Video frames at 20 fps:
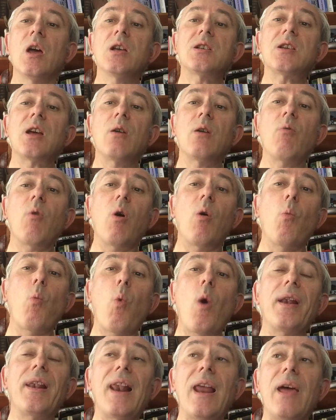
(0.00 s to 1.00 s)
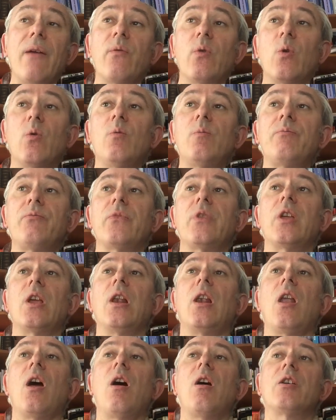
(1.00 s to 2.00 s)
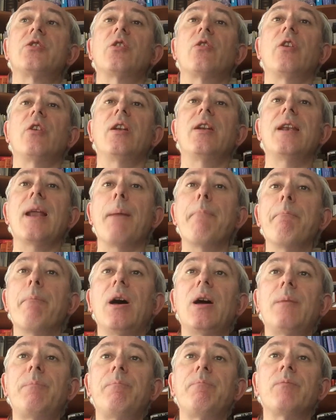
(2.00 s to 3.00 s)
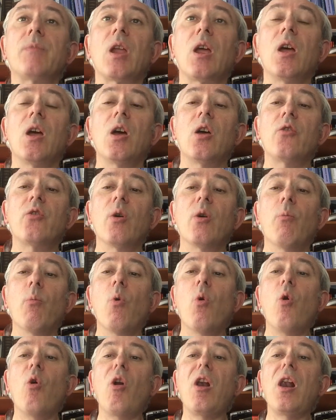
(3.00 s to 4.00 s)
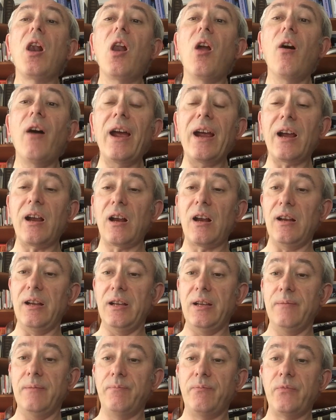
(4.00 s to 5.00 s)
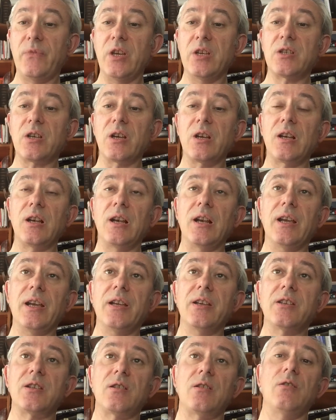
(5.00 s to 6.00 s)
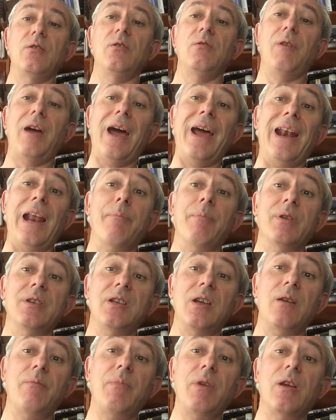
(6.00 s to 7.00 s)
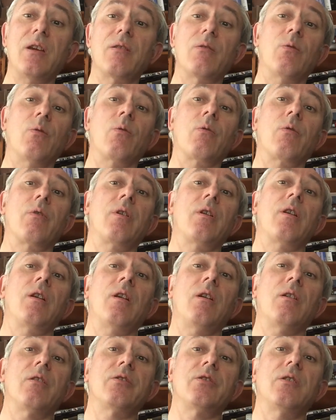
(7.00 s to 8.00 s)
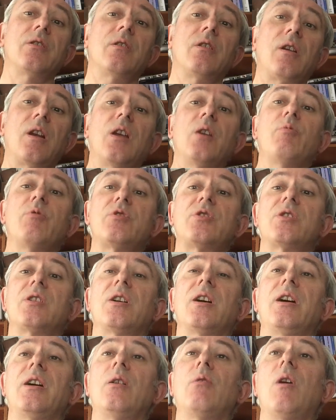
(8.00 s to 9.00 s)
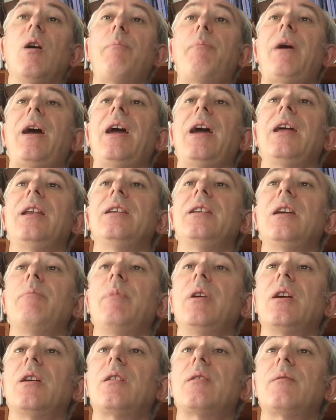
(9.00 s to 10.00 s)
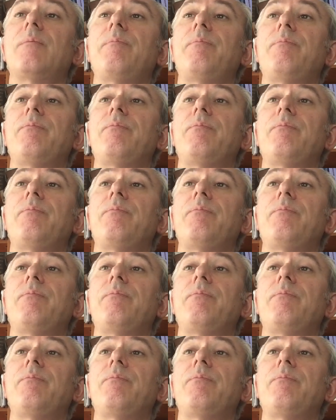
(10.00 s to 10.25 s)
So on one level, the larger the number, the more likely this could lead to an epidemic, or on a larger global scale, a pandemic,